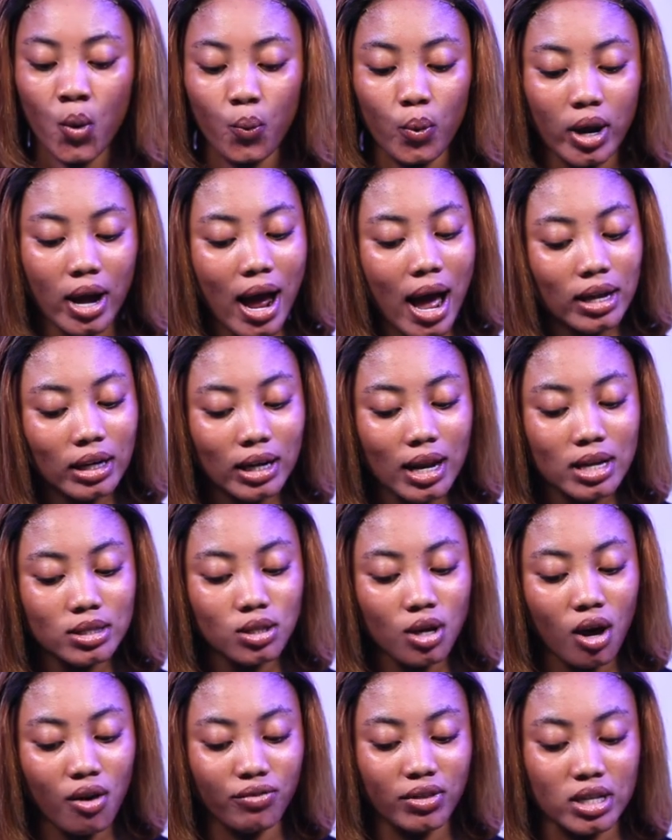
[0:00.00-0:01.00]
Regardless
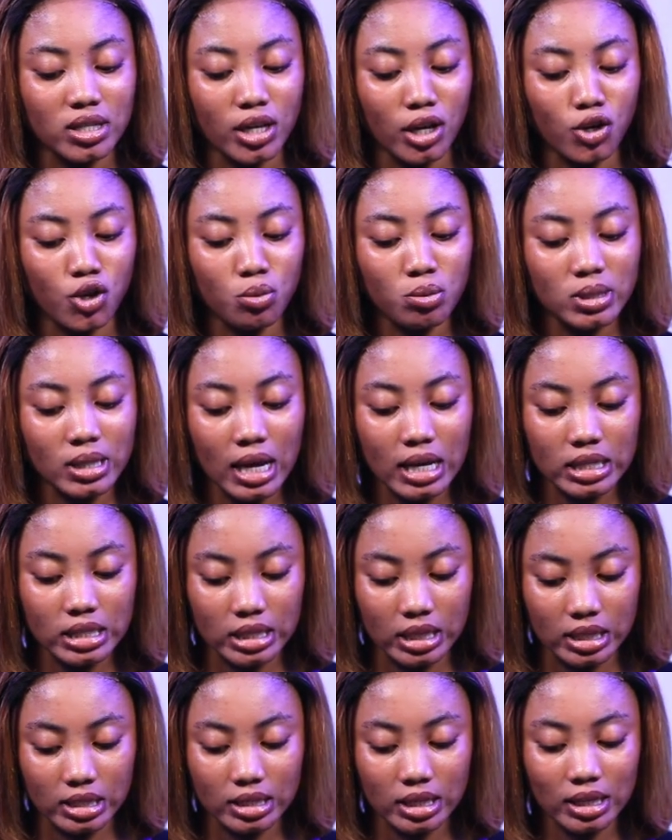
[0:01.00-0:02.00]
of the
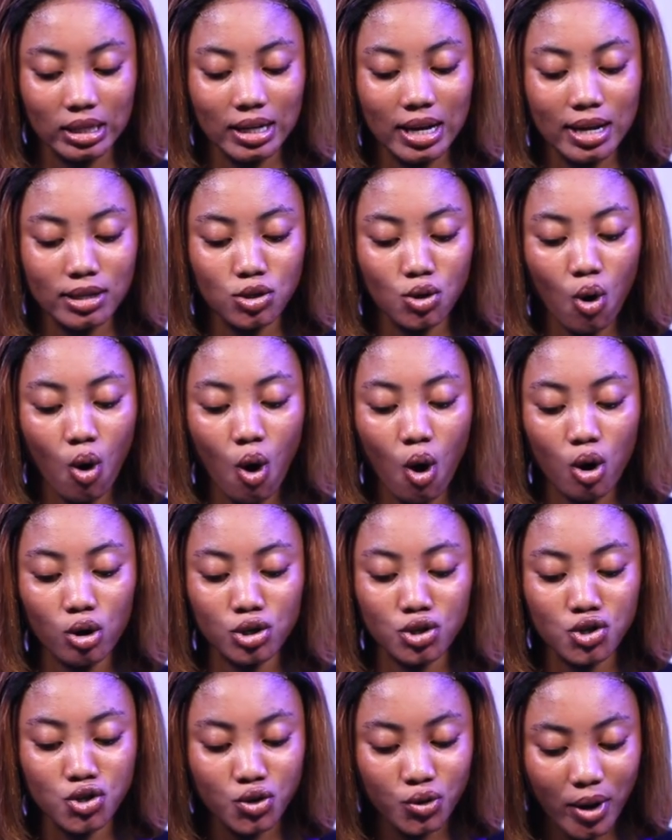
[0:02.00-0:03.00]
circumstances, let
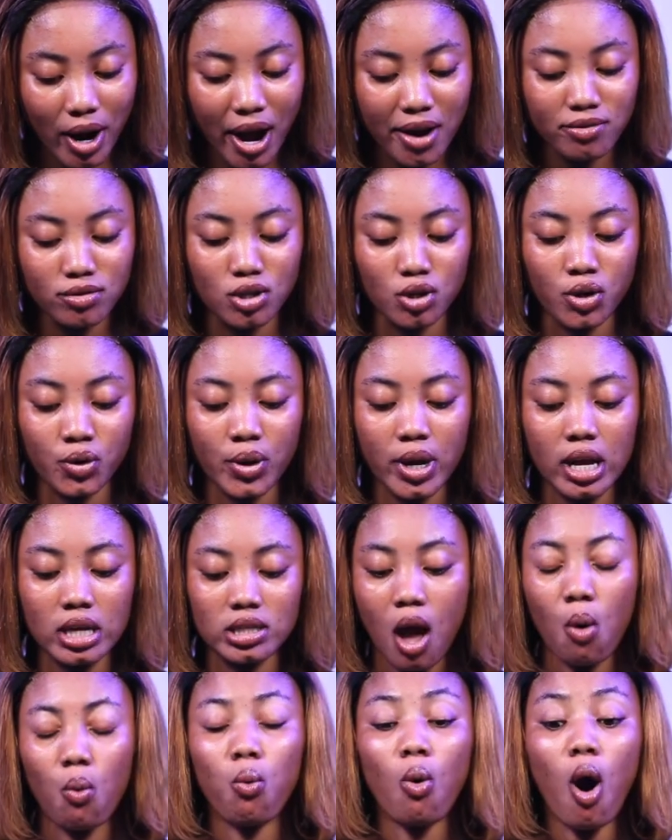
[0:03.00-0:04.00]
all strive to
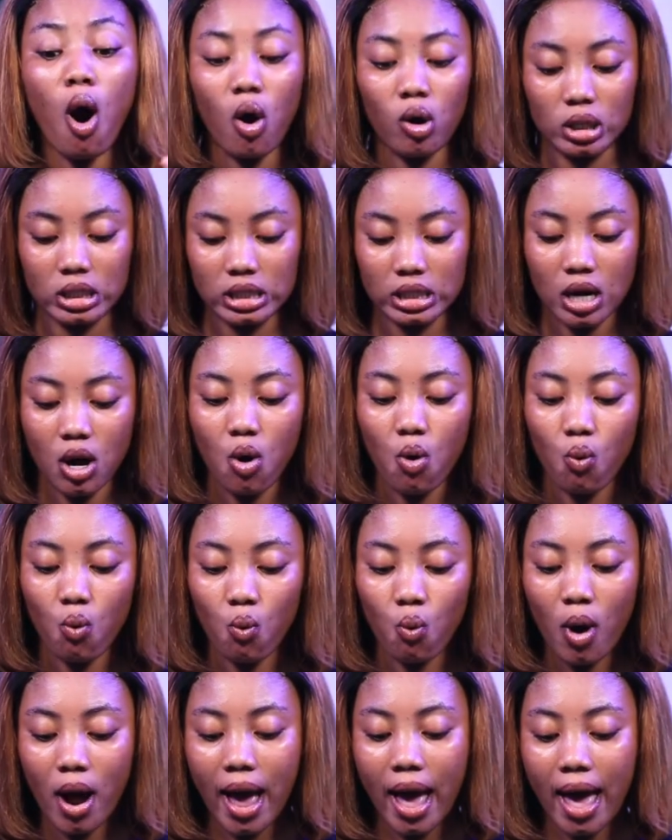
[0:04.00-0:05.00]
create a world
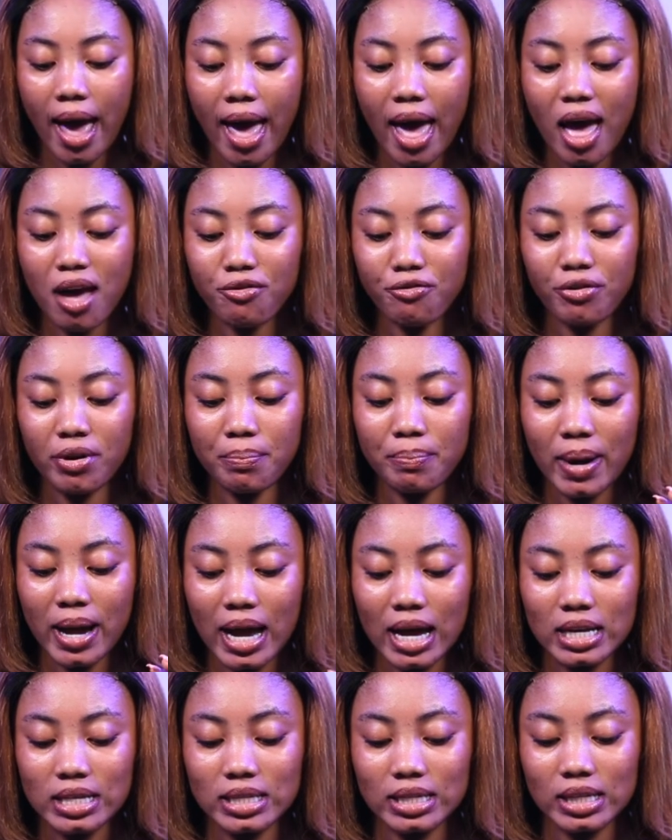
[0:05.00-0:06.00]
where every
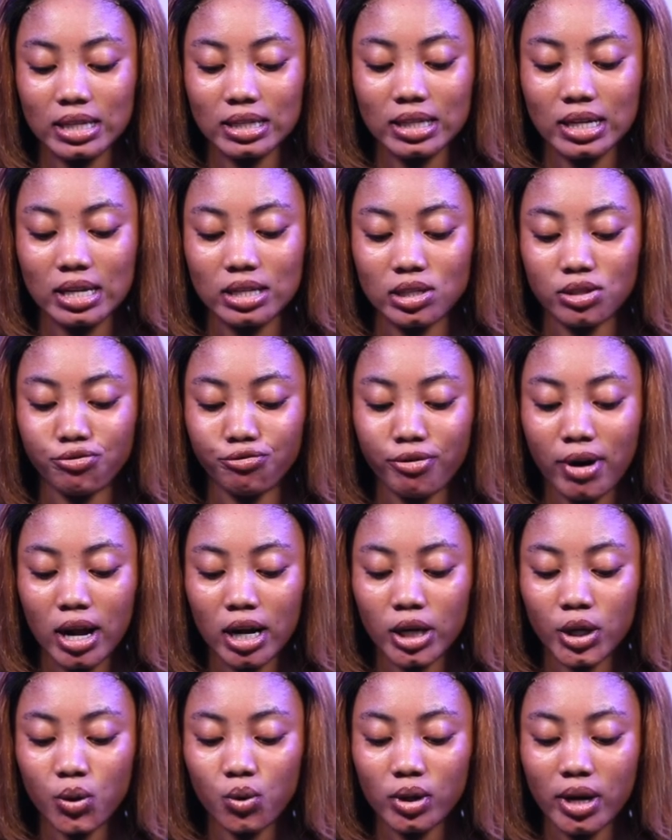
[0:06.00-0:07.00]
person is
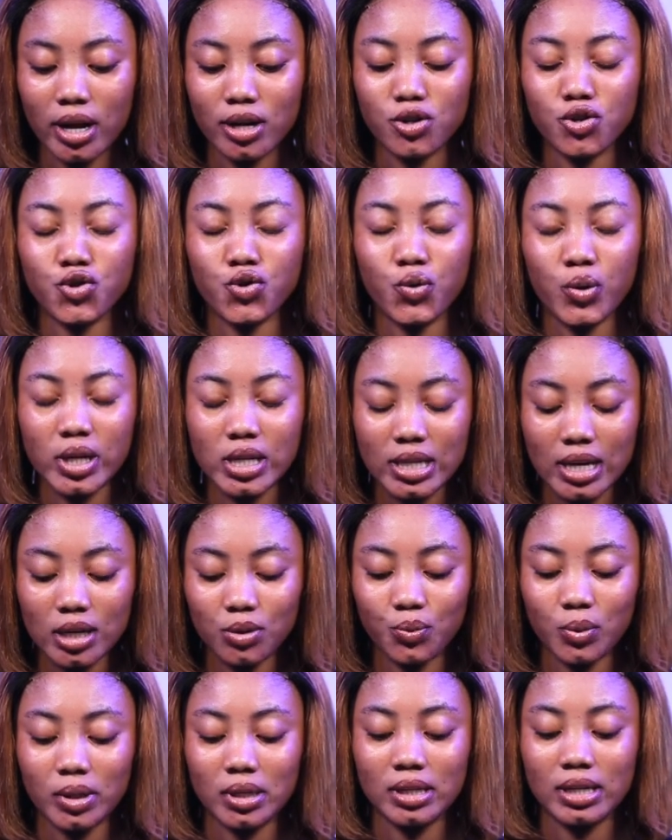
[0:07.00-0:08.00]
valued and
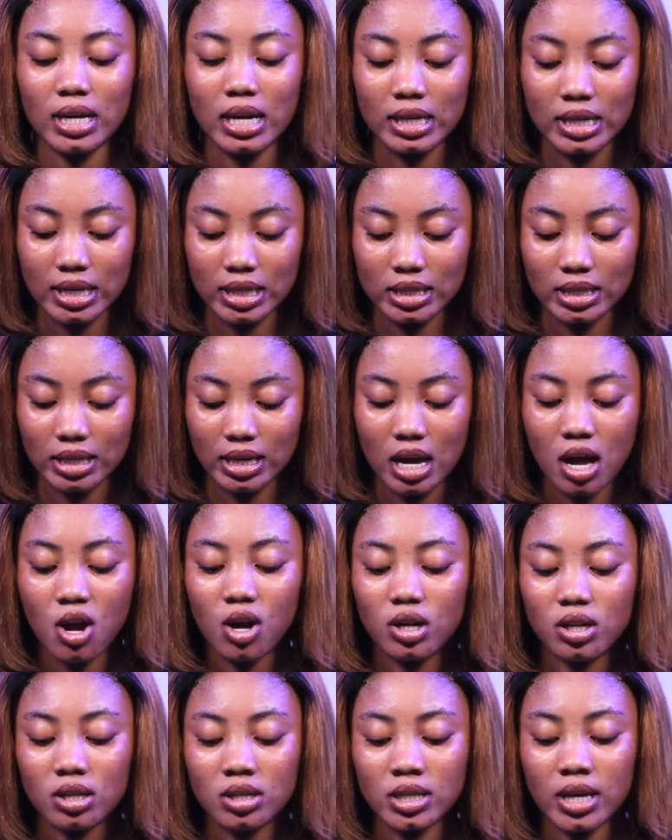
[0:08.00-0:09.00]
treated with dignity.
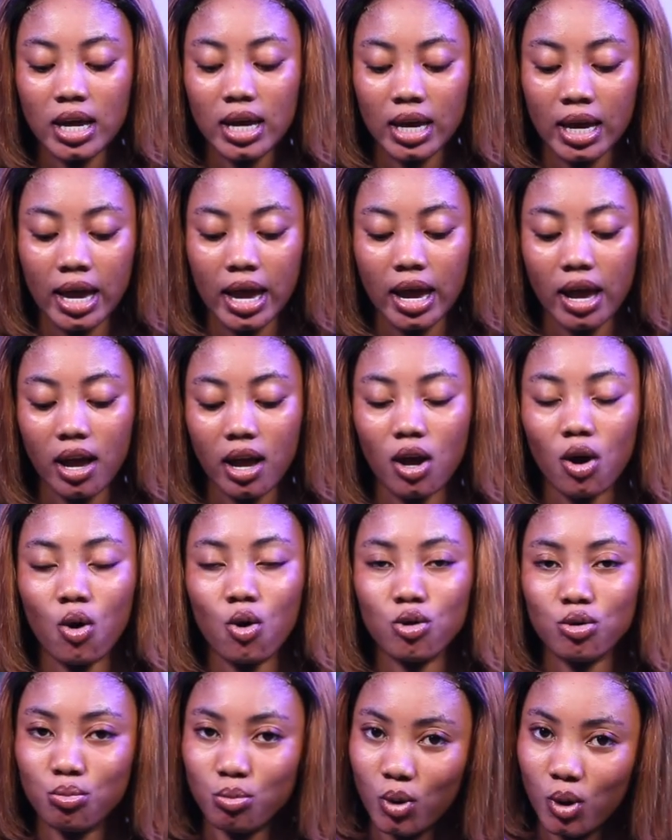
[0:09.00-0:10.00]
Take care.
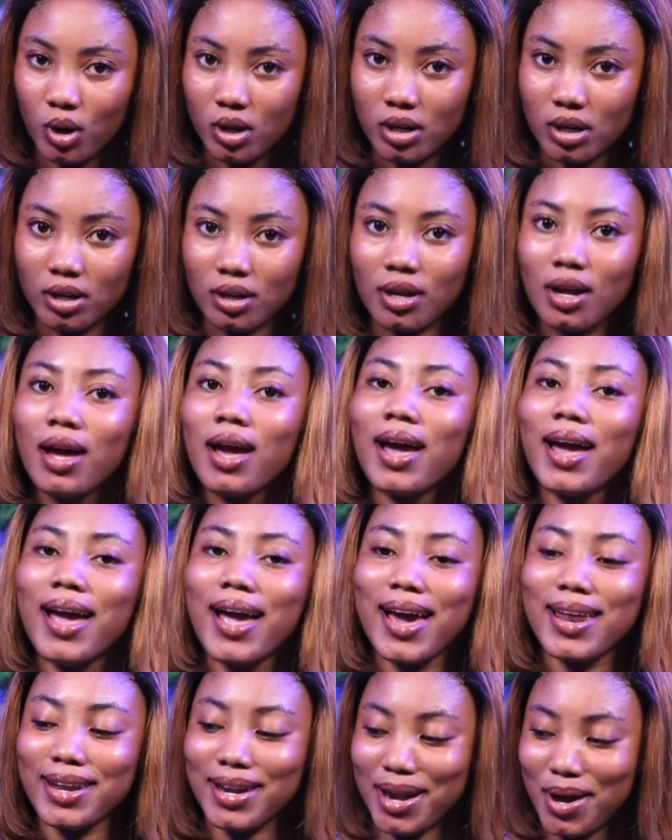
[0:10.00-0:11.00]
Good morning. And